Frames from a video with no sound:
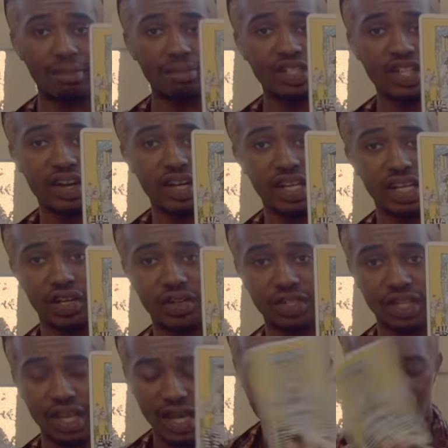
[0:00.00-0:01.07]
chariot
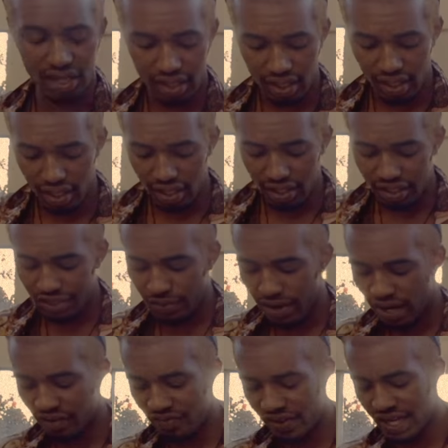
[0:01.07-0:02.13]
energy, yeah? So that's why
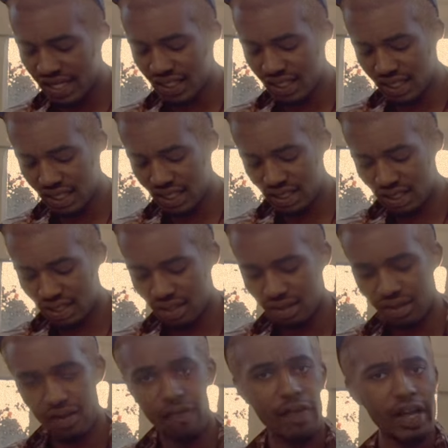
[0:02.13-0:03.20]
our advice is
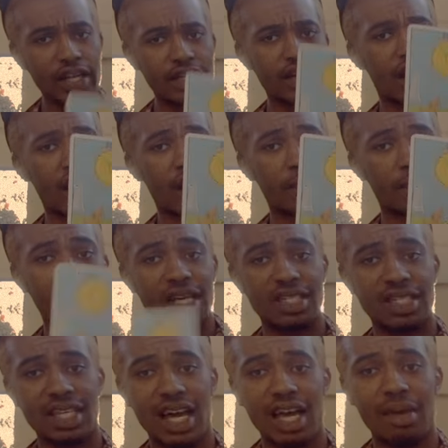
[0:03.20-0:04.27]
follow your heart, because
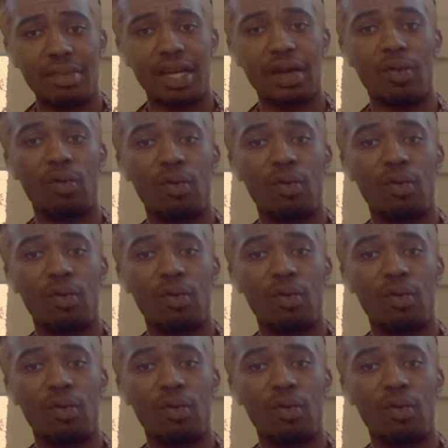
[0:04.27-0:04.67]
the timing